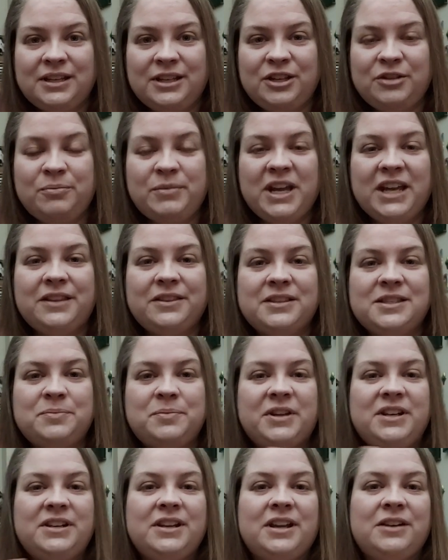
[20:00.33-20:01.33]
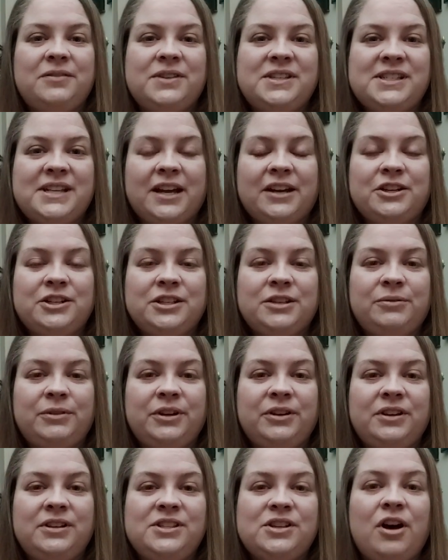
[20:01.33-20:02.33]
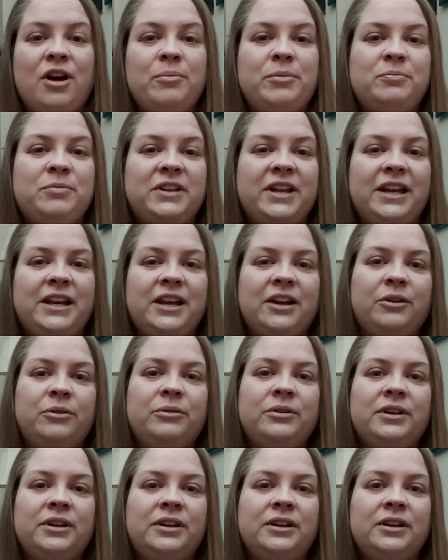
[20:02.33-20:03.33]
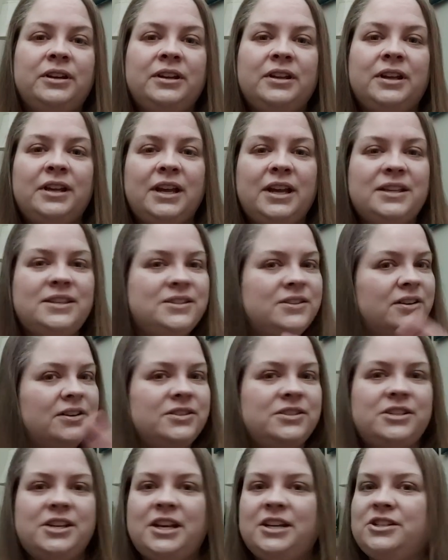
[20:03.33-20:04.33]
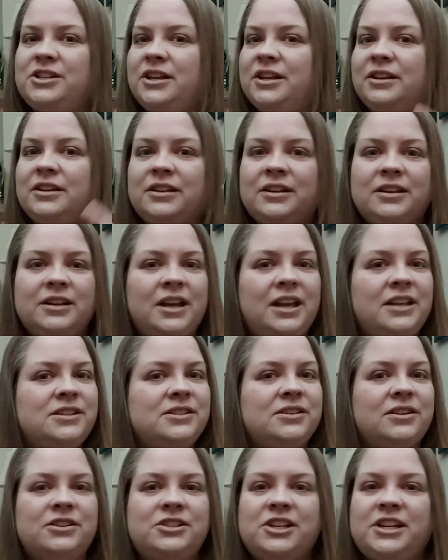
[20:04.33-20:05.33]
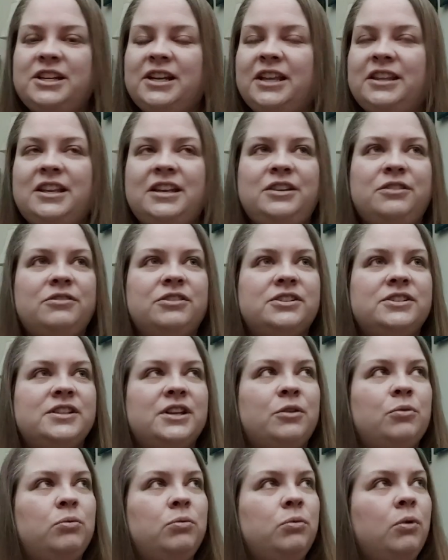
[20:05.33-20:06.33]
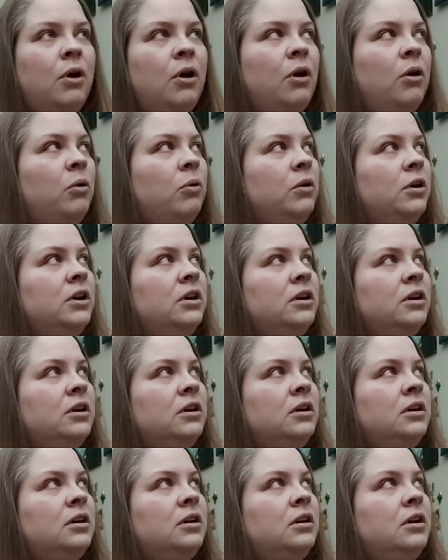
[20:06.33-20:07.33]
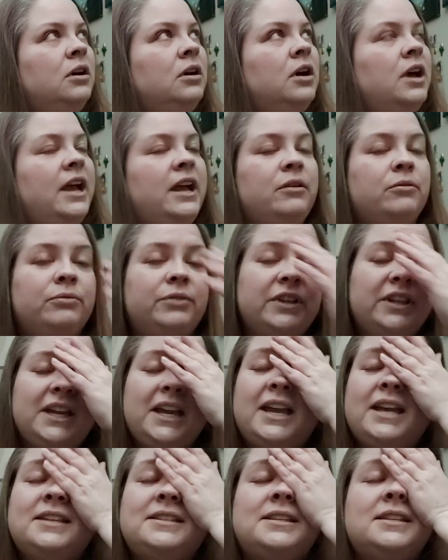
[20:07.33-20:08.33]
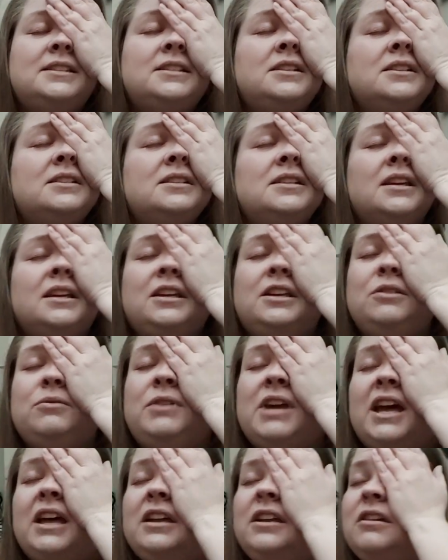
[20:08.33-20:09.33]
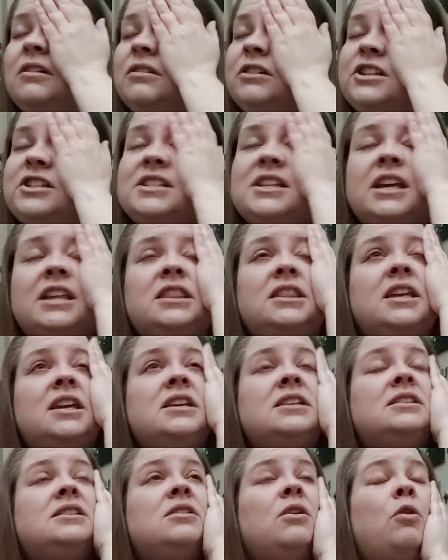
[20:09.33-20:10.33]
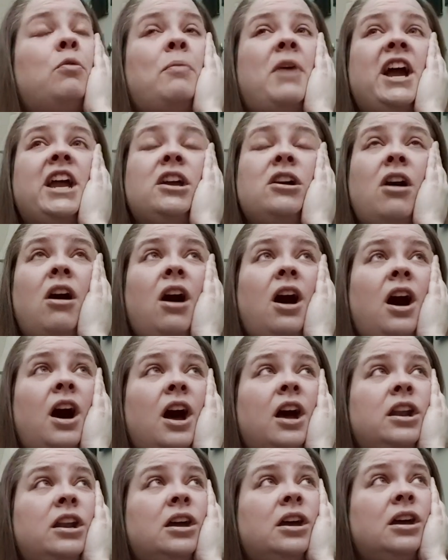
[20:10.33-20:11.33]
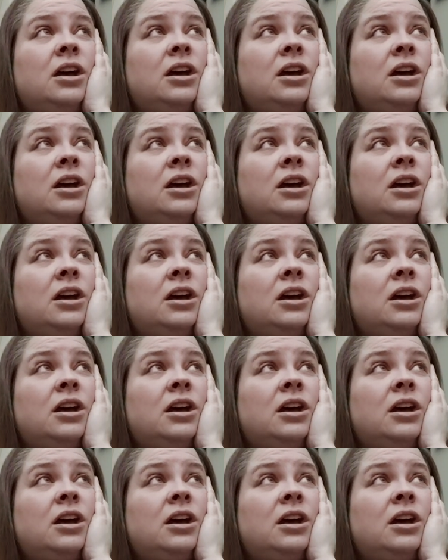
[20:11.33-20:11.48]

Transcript: you make this, but none of it's actually real and it's all been played out, it starts changing. It starts changing. And then you're just like, whoa. It really is. It's just like you're just like this. Oh my God.